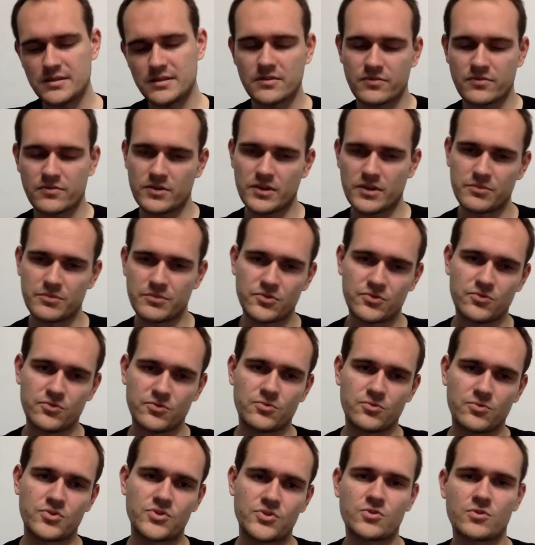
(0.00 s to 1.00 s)
for them
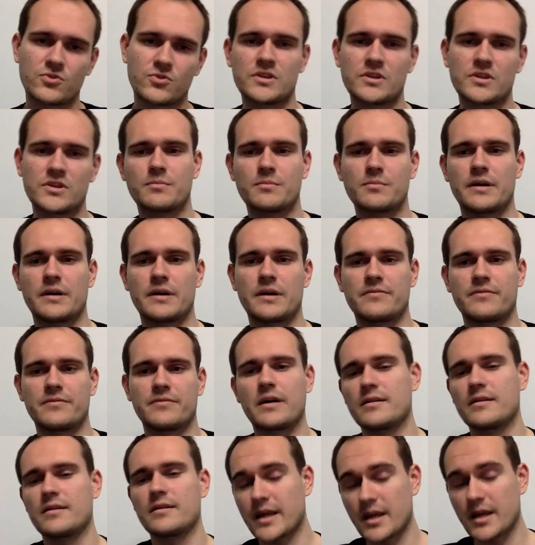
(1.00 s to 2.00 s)
to sort them by
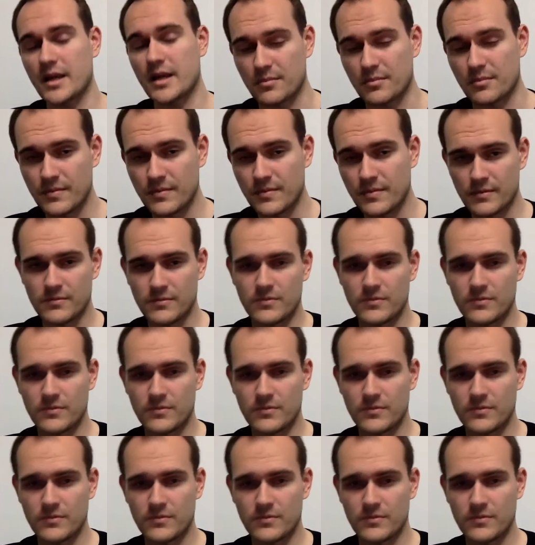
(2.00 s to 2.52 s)
file name,